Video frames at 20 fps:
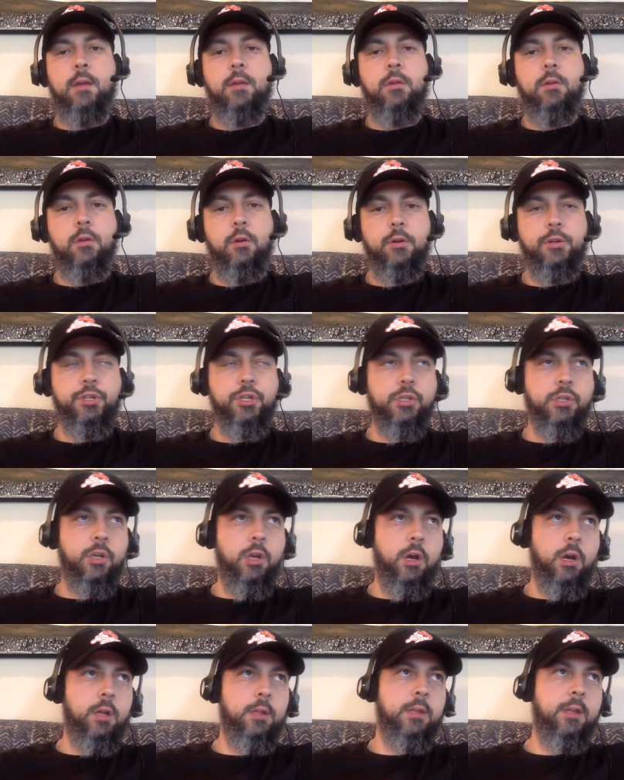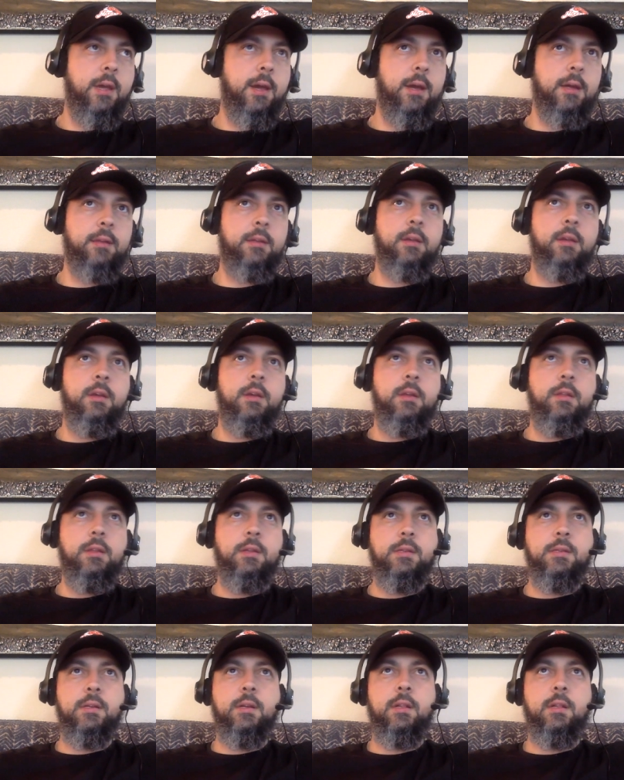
You don't just contact these